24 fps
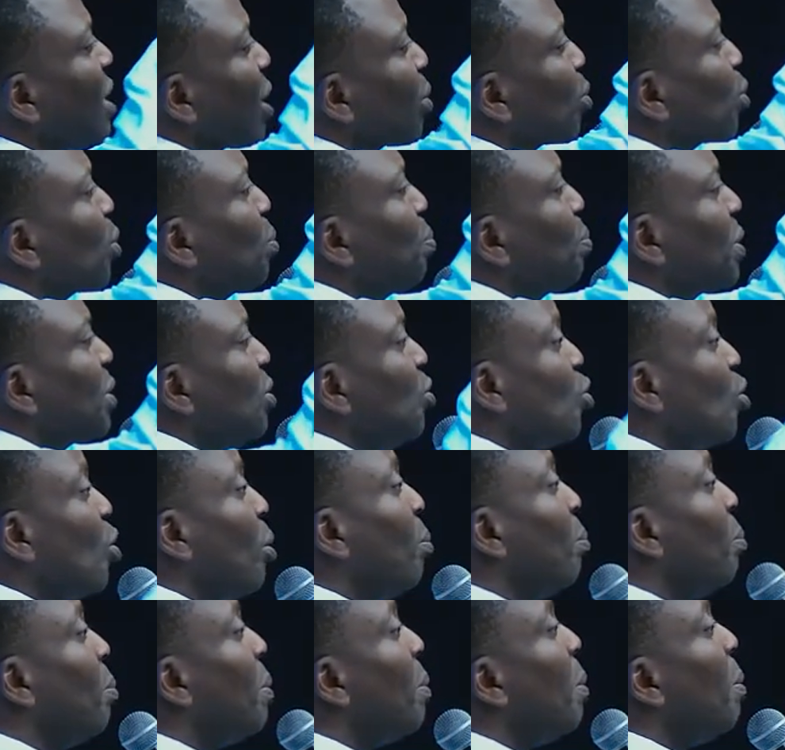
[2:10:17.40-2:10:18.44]
there will be some
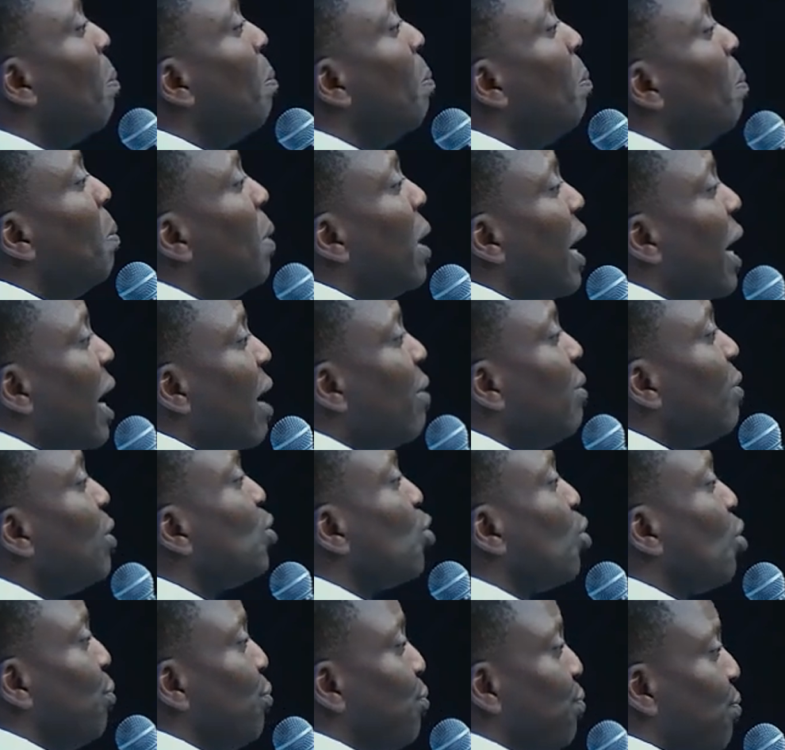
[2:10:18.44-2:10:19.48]
areas
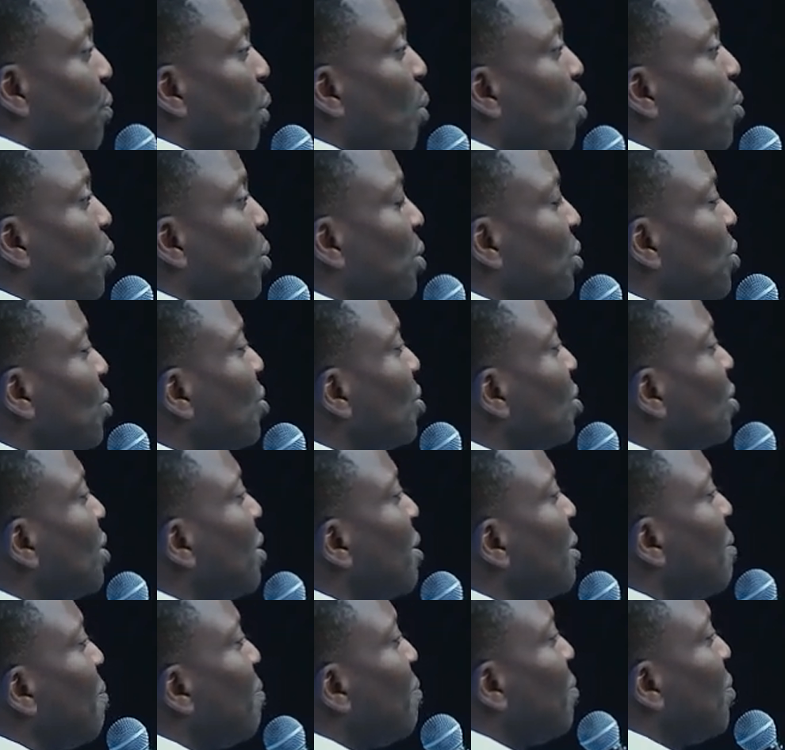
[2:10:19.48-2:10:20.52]
of focus.
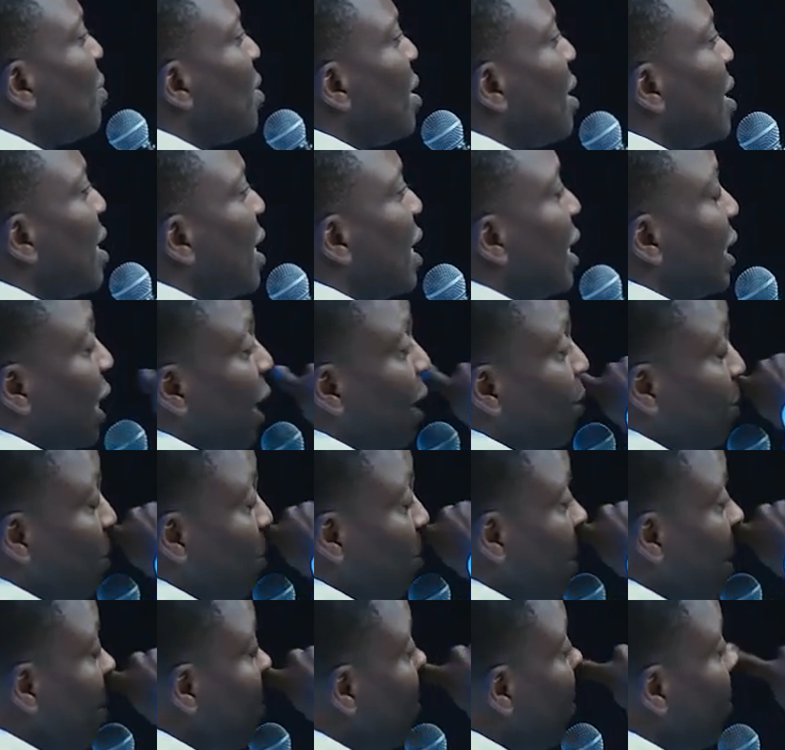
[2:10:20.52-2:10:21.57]
And I
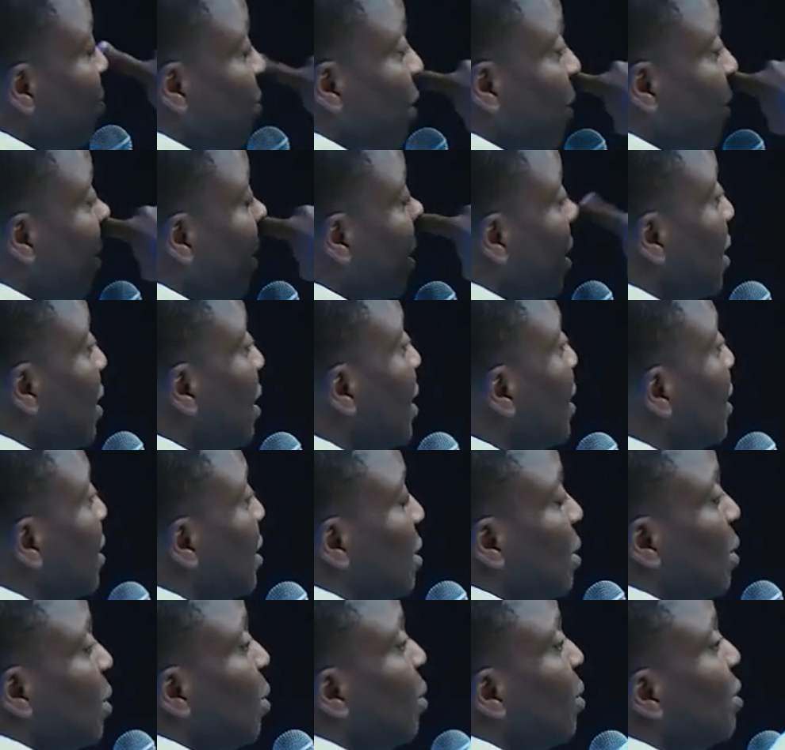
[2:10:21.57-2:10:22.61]
remember very clearly
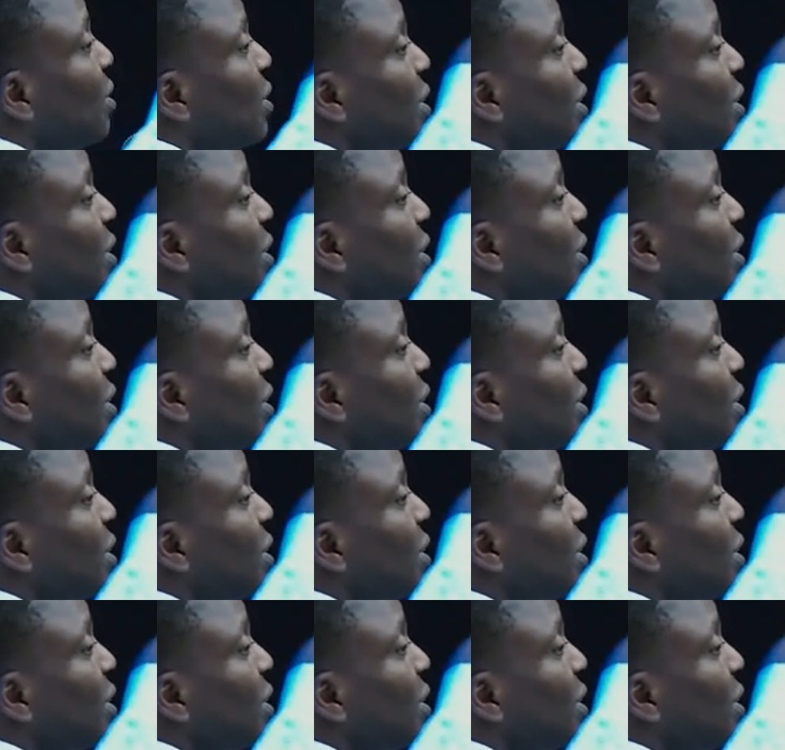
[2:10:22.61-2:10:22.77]
the Lord